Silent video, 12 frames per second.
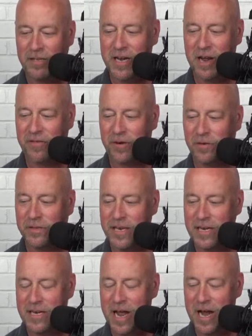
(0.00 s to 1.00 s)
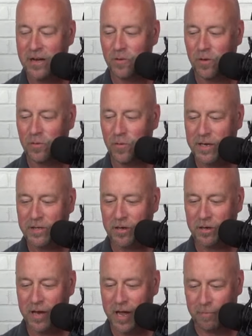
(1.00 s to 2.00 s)
It's now 13-9.
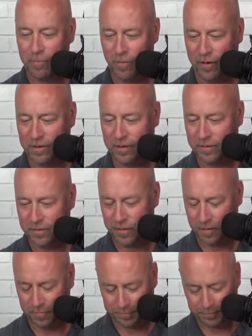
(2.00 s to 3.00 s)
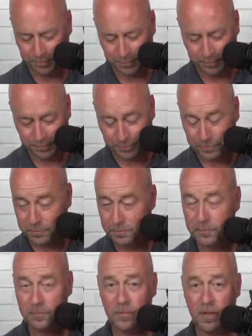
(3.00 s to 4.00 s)
Northwestern got a point. So
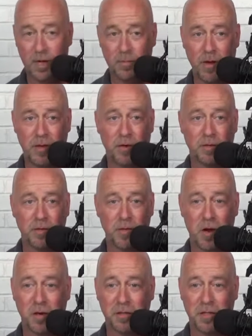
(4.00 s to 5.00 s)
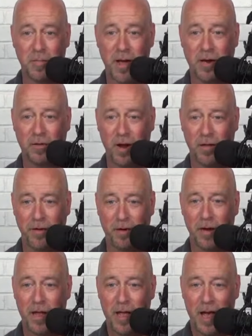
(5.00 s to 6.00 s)
now you might hear the dogs in the background
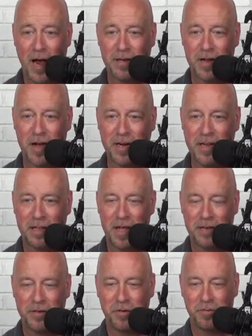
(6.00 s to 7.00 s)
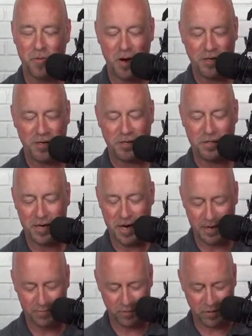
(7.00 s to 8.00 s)
there. Hi, Dottie. Glad you're watching
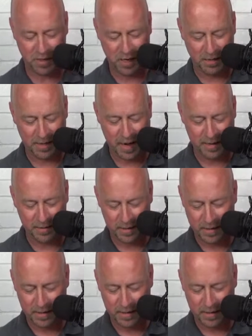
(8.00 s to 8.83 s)
tonight. Appreciate that.